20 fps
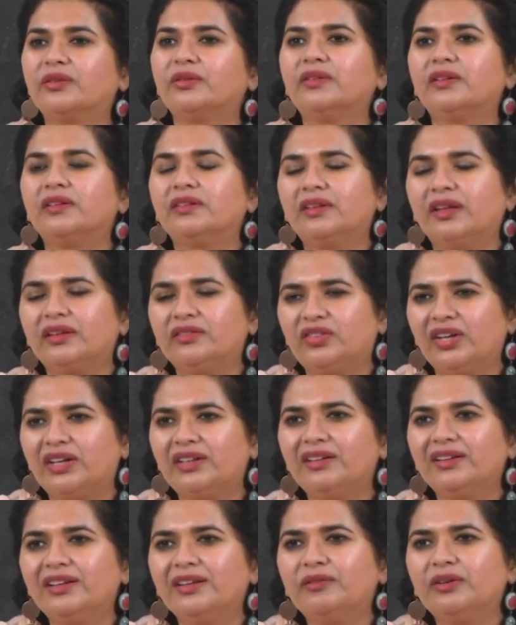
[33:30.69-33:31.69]
So, that
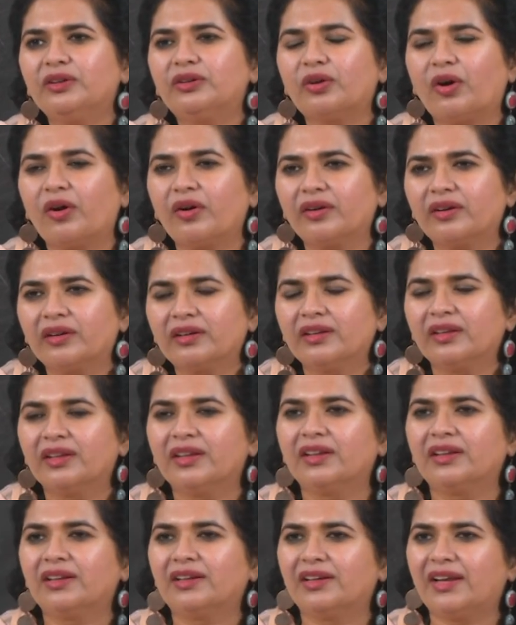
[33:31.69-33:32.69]
generally we talk
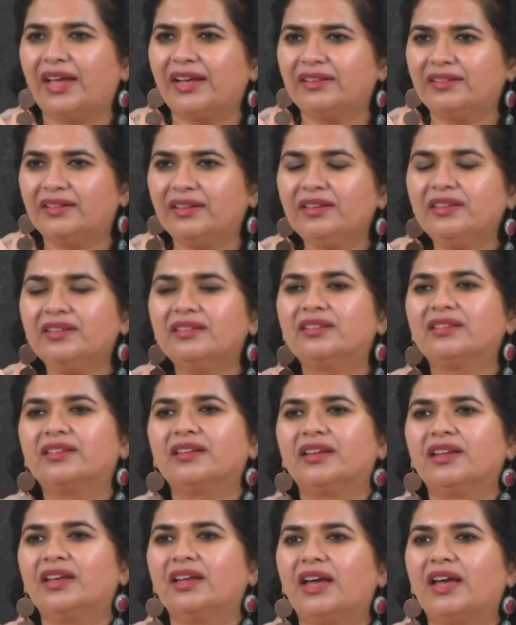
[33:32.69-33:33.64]
like this